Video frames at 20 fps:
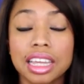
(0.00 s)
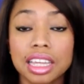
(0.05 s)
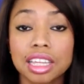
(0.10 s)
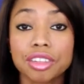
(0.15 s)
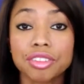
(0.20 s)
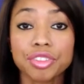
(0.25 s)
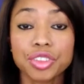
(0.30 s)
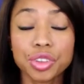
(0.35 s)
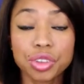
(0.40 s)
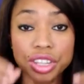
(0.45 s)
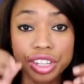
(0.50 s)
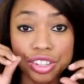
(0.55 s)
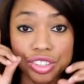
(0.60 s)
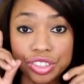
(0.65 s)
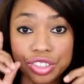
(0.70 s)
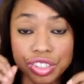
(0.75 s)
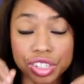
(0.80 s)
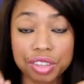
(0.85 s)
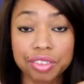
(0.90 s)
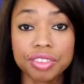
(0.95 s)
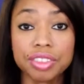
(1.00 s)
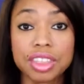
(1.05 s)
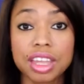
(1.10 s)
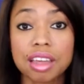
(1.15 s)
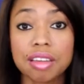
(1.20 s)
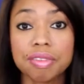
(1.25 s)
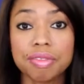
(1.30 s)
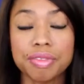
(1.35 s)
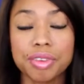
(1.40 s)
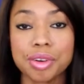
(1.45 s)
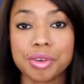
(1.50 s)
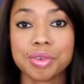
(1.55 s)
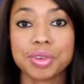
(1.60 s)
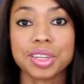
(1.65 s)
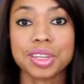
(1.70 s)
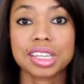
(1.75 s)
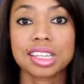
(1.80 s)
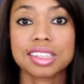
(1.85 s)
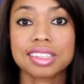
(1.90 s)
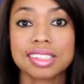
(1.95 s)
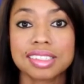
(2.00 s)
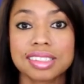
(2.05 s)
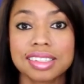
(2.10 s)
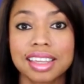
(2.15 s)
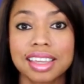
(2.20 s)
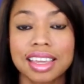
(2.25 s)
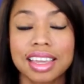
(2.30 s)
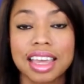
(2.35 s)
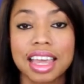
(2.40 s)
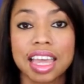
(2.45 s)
if you can shift that focus